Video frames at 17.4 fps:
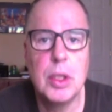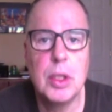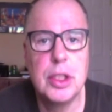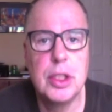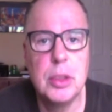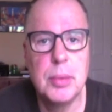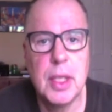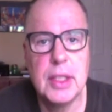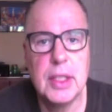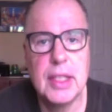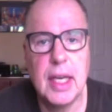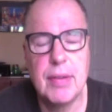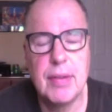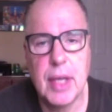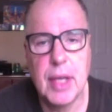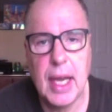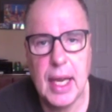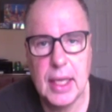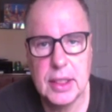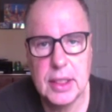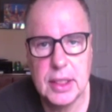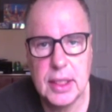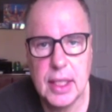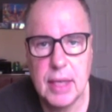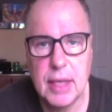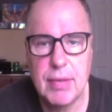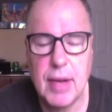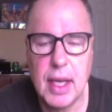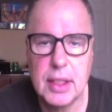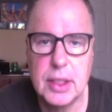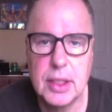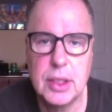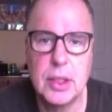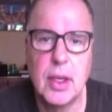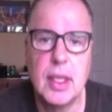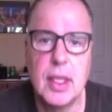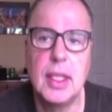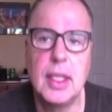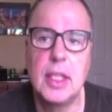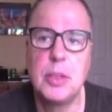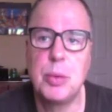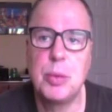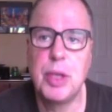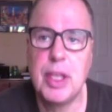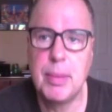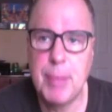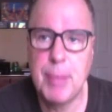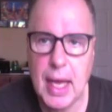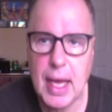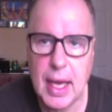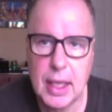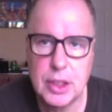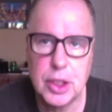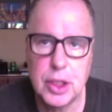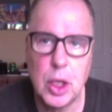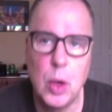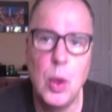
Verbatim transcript: Well, two months after canceling it, Fox decided let's bring it back.